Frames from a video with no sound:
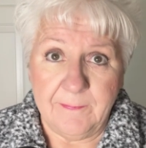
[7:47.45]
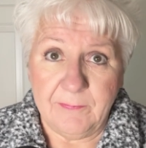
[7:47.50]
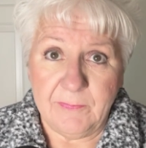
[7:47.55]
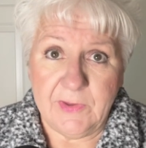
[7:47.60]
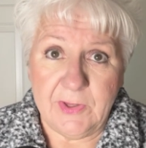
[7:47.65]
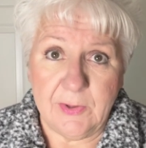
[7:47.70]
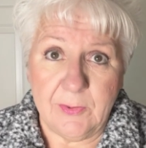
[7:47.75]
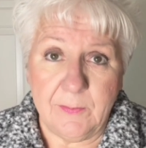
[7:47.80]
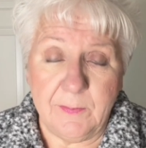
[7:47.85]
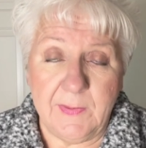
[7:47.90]

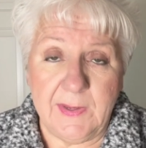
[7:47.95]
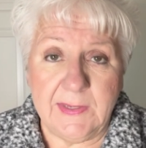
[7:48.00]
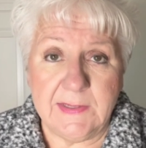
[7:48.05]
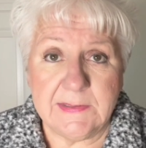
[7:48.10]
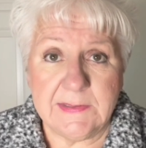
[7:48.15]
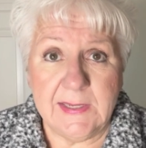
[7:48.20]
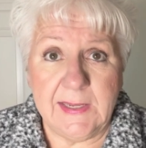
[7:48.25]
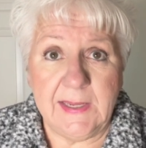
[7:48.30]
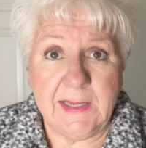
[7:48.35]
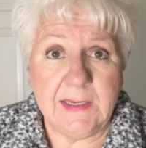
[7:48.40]
you know,
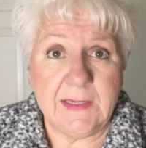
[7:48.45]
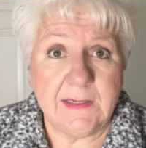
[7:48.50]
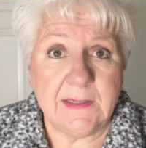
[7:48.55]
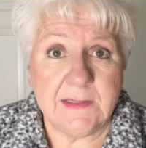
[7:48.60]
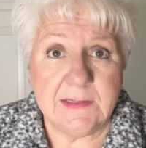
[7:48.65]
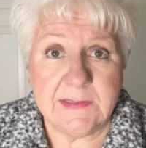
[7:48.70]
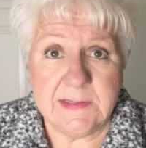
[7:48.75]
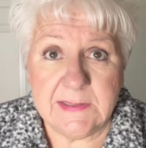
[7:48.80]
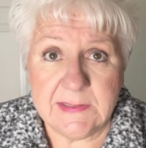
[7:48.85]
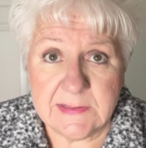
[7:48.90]
maintain
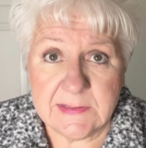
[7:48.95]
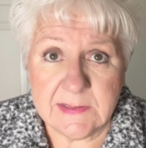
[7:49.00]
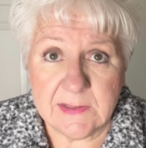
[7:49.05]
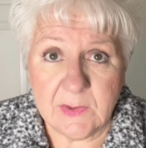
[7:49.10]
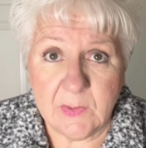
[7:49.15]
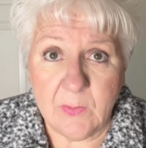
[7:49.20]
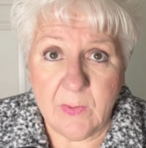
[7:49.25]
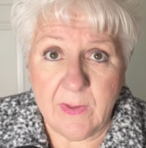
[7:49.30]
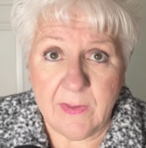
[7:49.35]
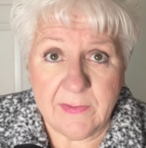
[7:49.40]
a
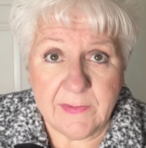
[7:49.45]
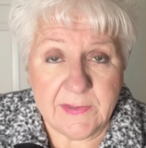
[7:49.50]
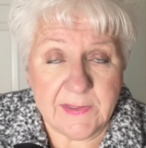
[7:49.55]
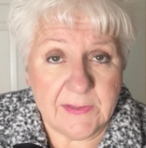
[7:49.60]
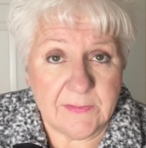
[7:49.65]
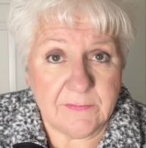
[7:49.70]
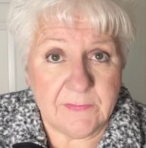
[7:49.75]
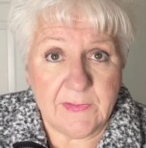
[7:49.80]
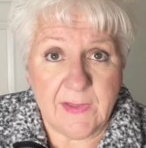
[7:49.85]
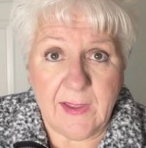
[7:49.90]
decent
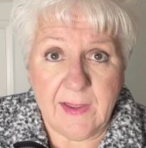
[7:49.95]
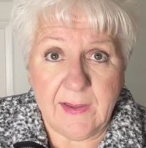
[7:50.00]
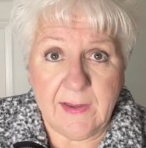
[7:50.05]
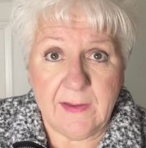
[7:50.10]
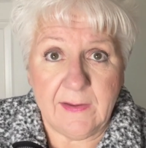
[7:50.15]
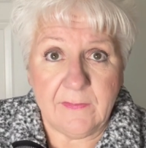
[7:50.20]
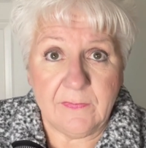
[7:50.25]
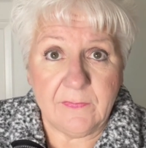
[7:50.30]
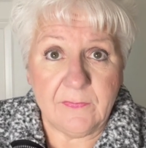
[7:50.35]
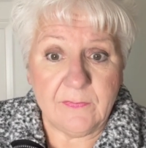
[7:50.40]
quality of
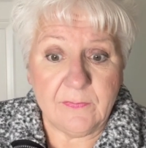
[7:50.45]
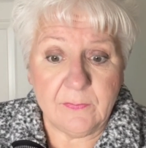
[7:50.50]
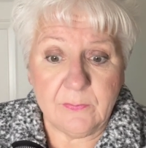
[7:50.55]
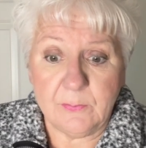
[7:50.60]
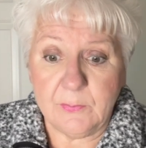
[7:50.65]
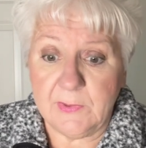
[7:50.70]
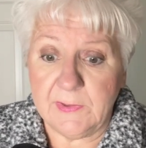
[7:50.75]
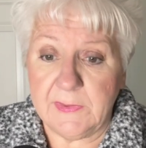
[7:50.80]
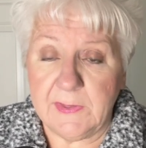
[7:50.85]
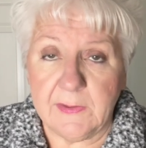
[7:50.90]
life
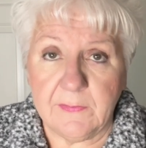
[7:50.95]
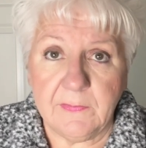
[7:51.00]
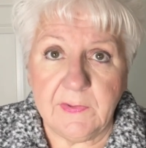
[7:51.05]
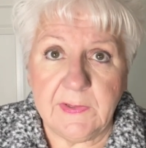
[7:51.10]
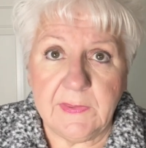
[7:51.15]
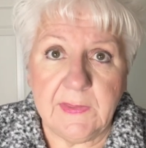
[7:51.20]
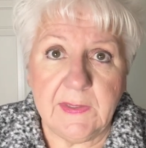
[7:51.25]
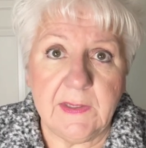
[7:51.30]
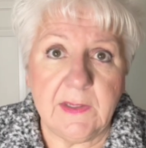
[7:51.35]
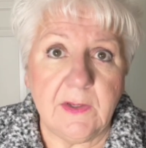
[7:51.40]
with
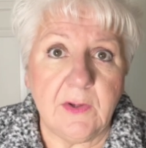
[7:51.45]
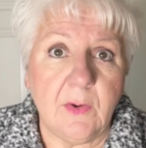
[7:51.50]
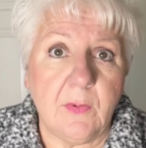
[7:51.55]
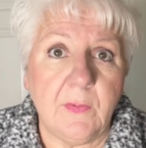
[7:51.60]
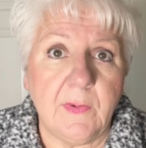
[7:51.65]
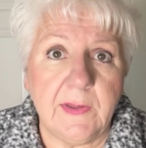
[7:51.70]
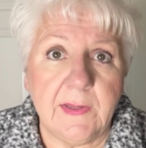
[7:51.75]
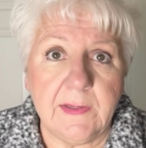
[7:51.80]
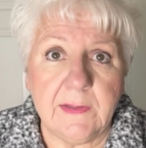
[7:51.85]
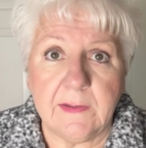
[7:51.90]
everything
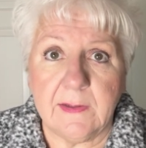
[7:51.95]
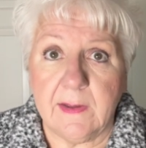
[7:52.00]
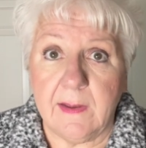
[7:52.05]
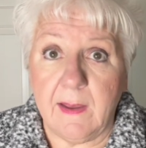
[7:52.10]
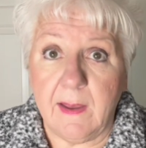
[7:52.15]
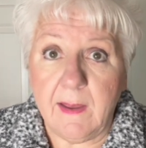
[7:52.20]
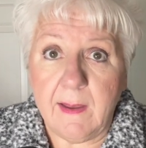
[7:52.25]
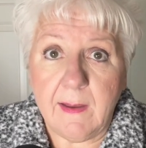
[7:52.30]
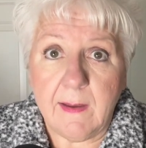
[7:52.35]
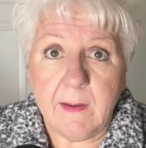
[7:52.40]
going
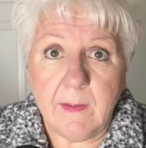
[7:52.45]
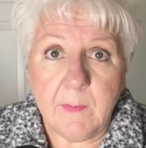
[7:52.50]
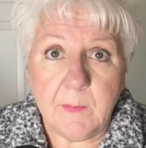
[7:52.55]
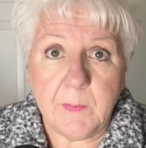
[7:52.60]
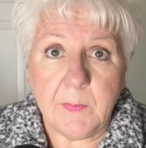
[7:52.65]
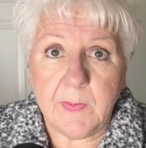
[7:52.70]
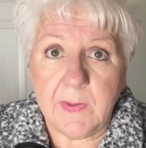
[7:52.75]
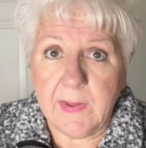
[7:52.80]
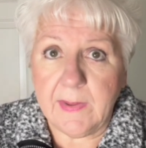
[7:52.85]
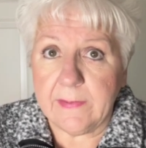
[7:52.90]

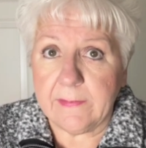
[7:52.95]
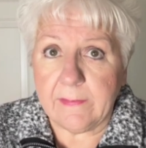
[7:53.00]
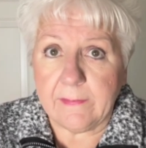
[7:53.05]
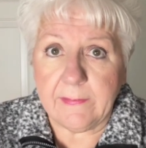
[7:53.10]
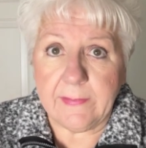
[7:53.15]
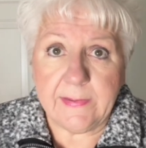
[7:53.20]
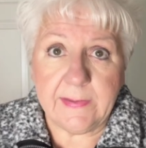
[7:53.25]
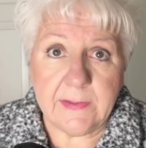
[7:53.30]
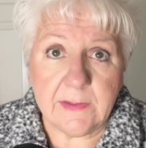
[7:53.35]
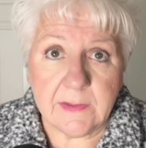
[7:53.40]
up and
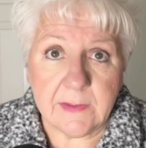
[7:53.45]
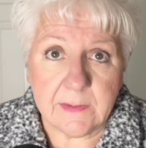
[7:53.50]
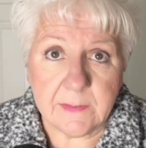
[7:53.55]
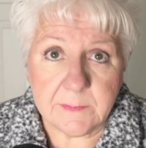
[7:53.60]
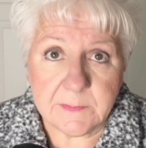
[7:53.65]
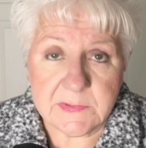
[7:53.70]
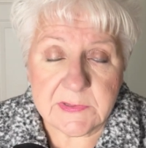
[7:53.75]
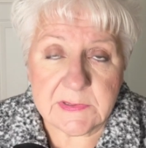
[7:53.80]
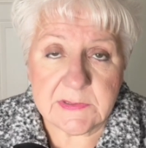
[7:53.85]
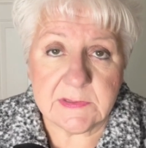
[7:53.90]
our
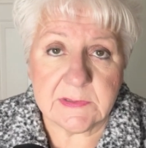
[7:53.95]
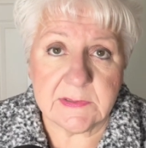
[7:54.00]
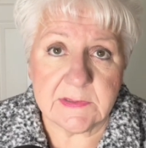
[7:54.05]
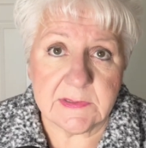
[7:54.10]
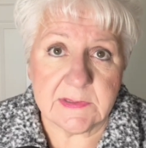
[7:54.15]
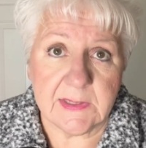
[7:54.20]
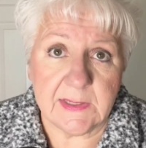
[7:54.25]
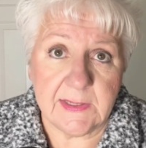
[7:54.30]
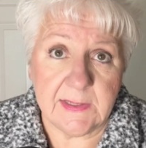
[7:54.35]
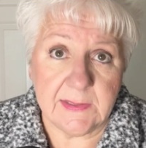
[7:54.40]
income still
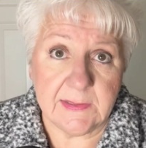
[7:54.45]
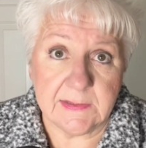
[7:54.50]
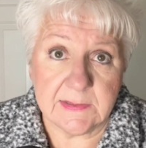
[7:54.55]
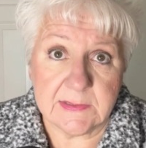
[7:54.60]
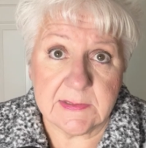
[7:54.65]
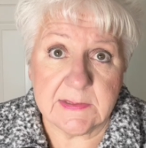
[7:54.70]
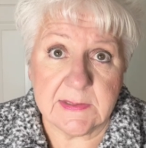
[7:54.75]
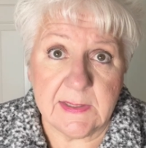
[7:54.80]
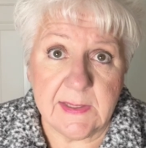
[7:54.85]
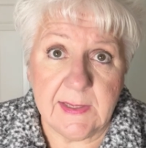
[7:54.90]
staying the
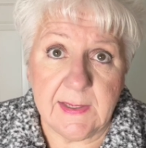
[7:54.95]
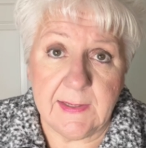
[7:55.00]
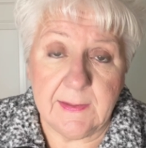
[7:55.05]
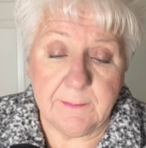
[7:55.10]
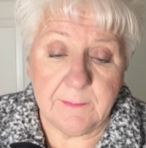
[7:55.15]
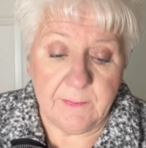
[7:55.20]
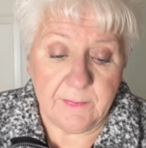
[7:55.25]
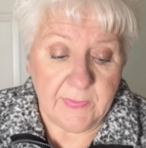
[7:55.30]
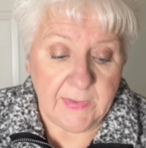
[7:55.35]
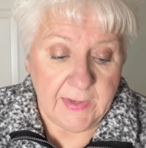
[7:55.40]
same.